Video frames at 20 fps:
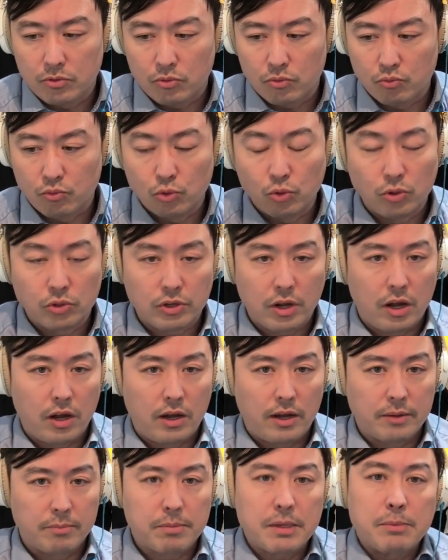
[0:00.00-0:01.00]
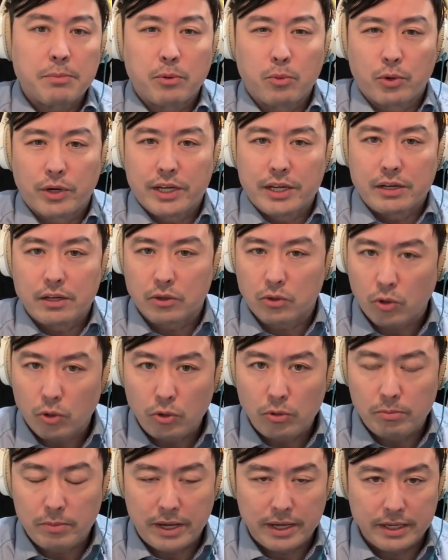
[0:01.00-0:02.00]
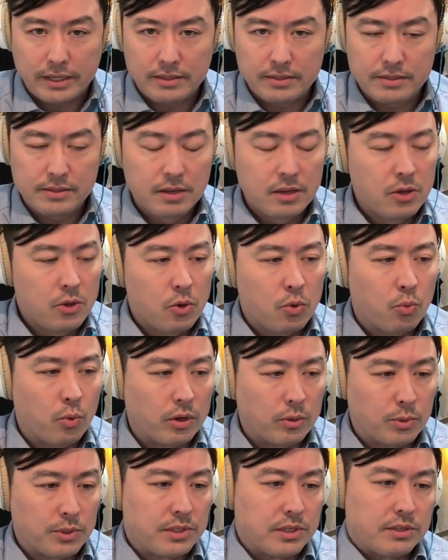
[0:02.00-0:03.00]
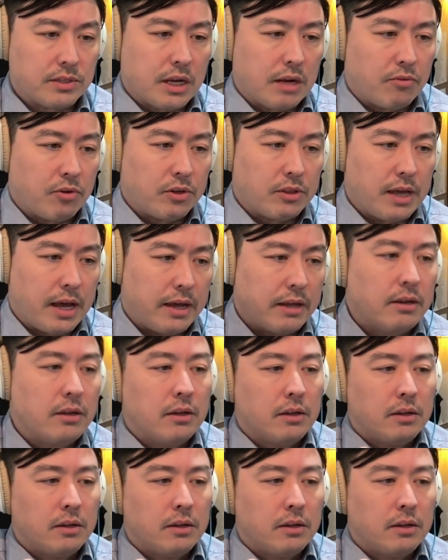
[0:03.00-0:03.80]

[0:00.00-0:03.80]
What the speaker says: ruled on people working in coal mines when it was discovered that